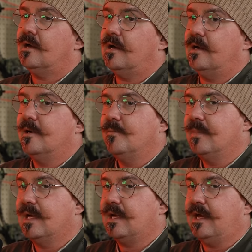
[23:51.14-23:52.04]

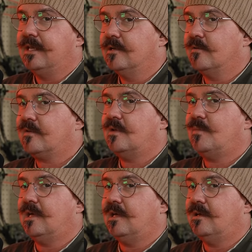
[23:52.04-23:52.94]
Um, and there's going to
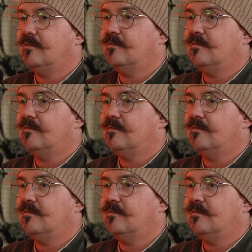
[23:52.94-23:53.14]
be